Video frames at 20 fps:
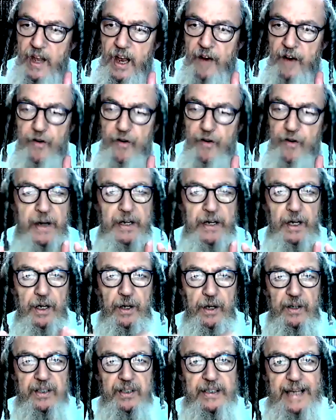everybody
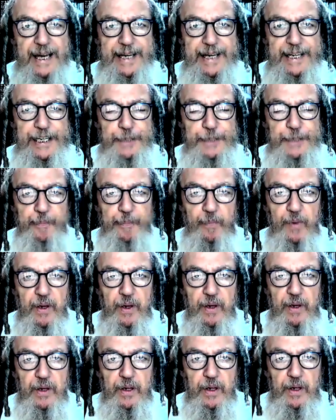looks at it.
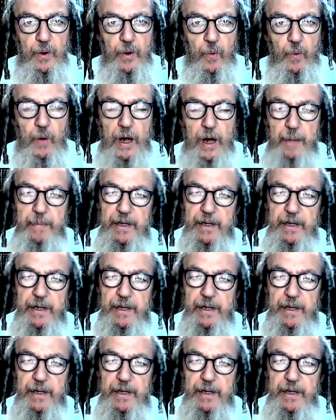Why?